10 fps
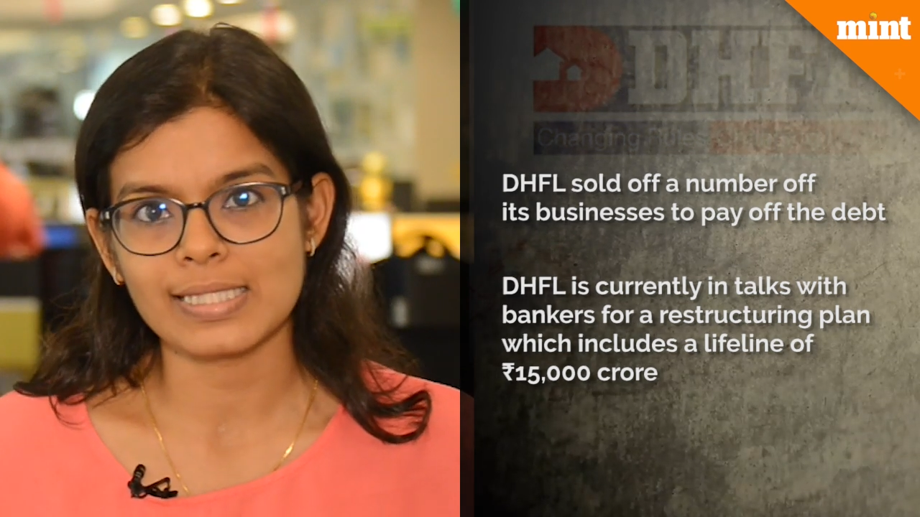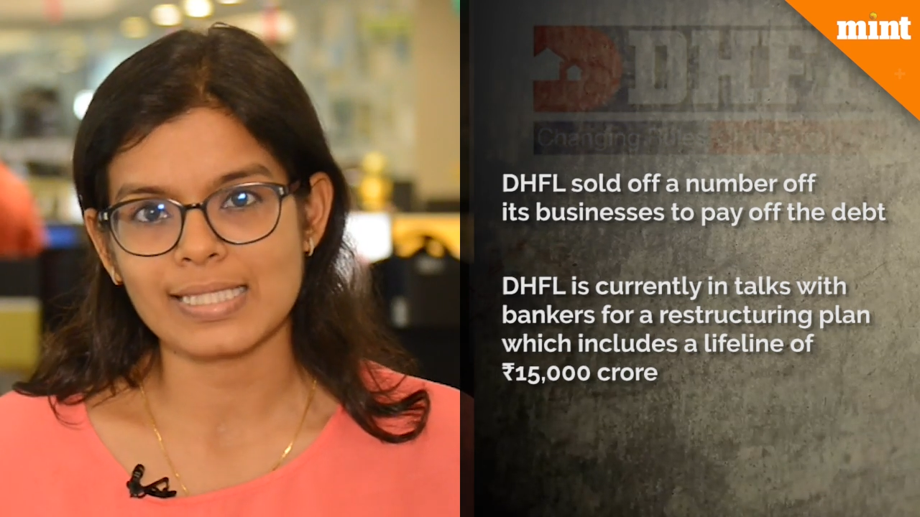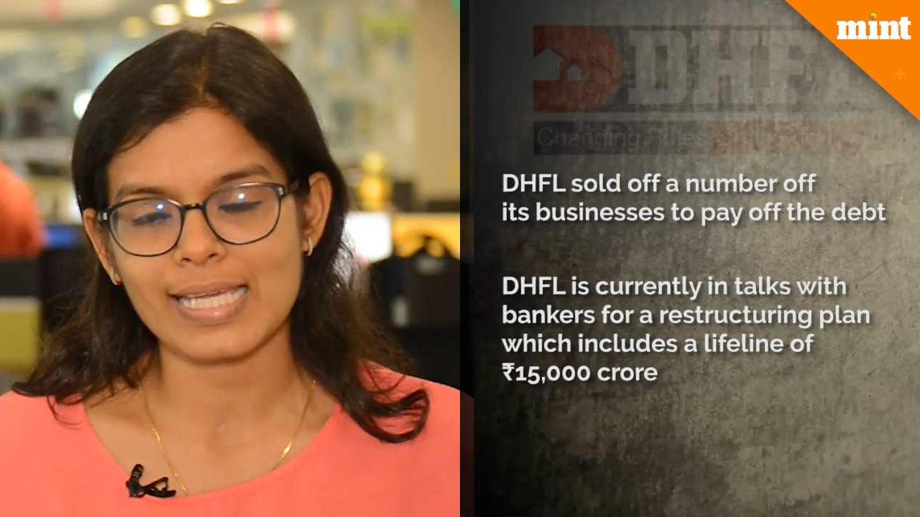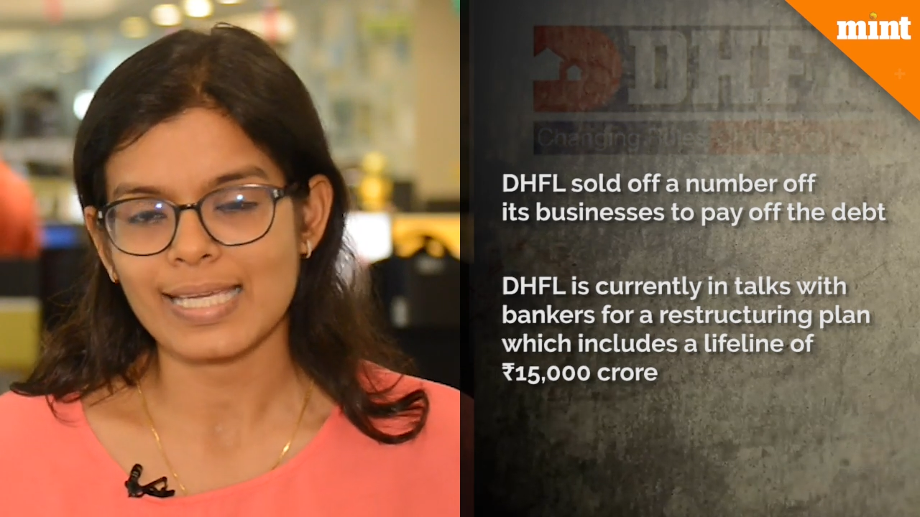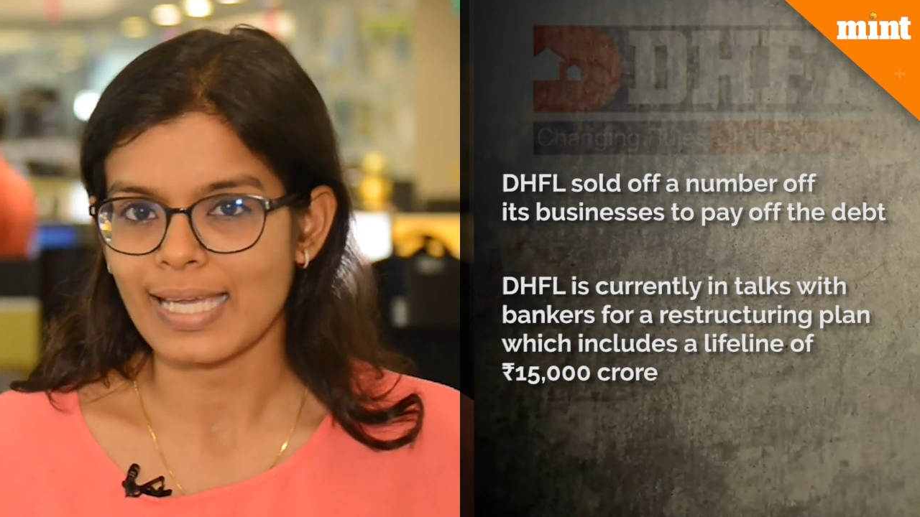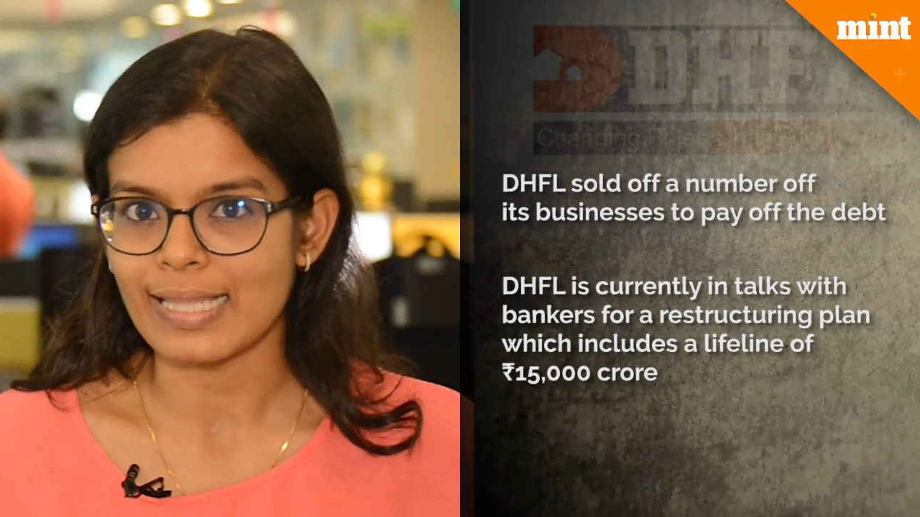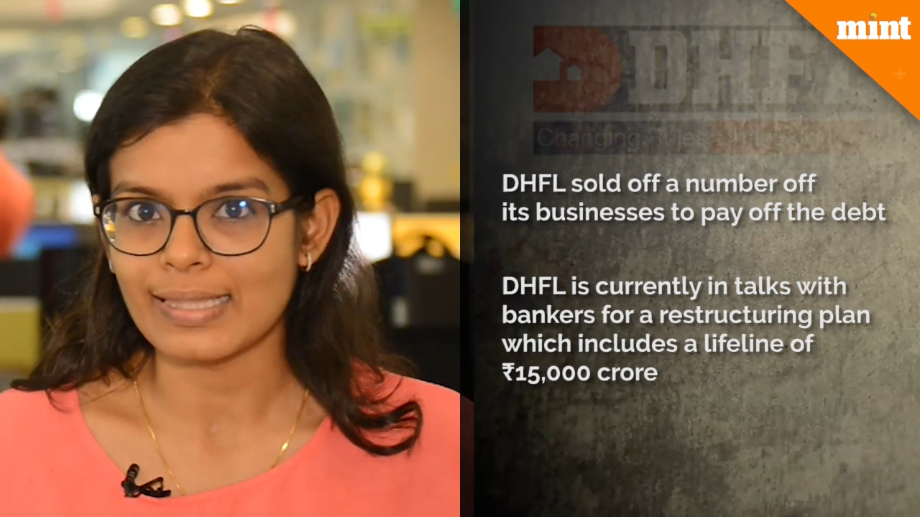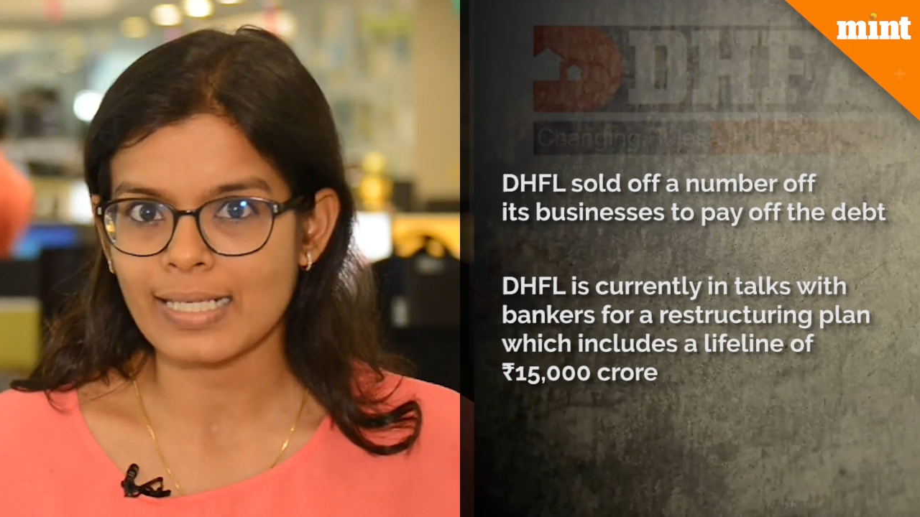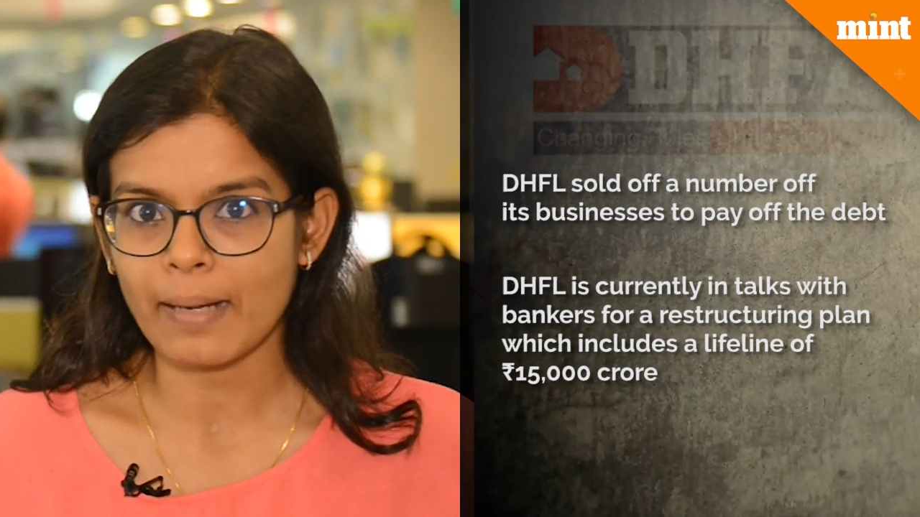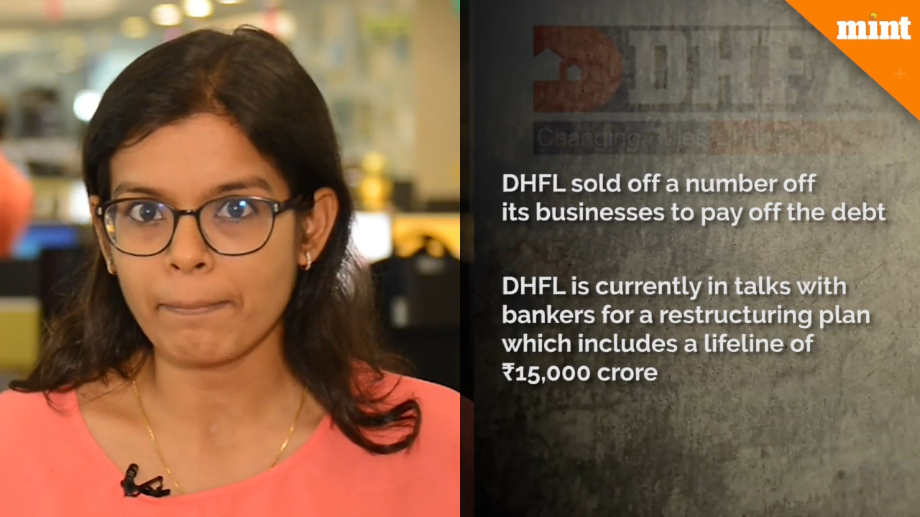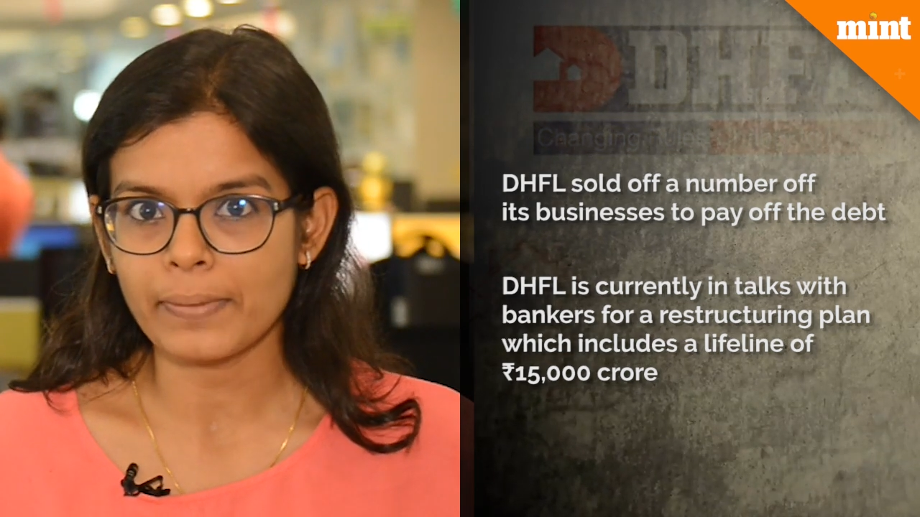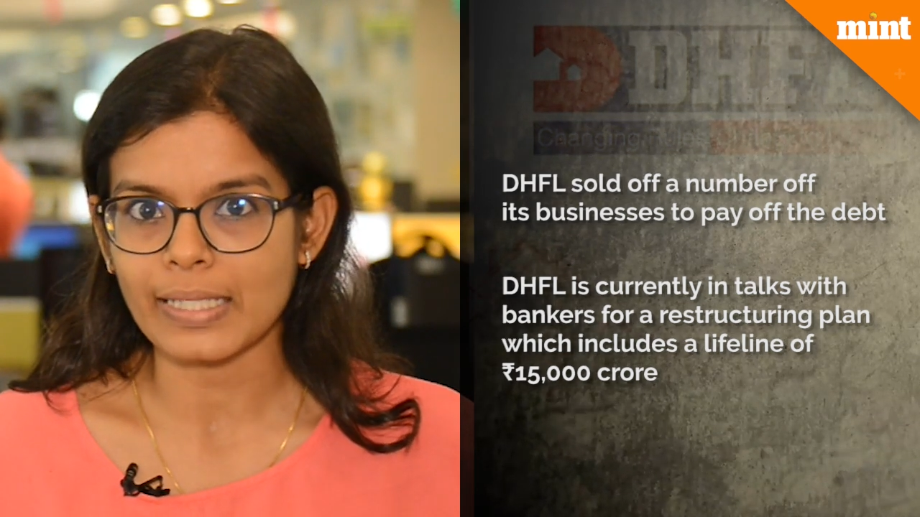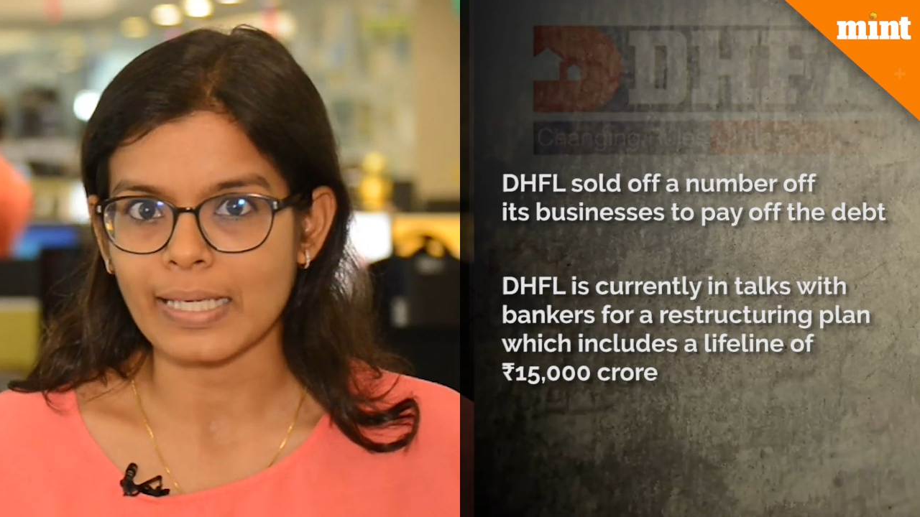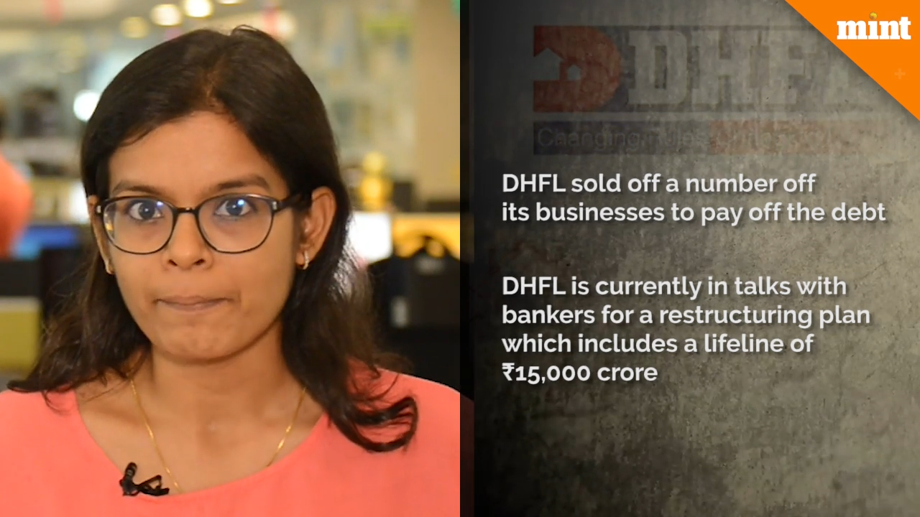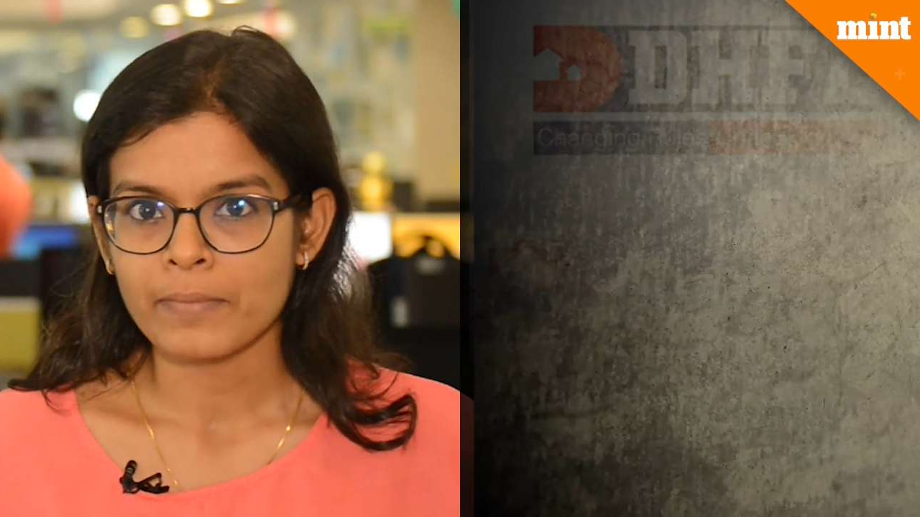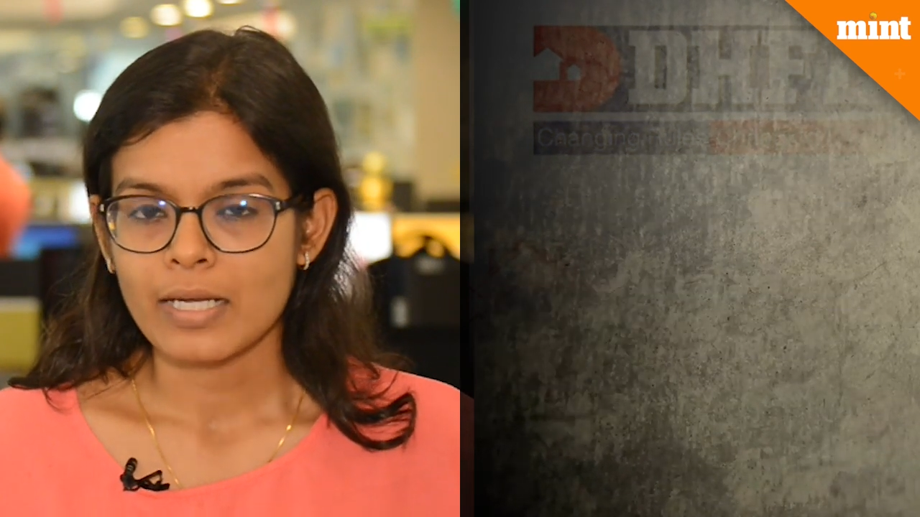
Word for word: stake in the company.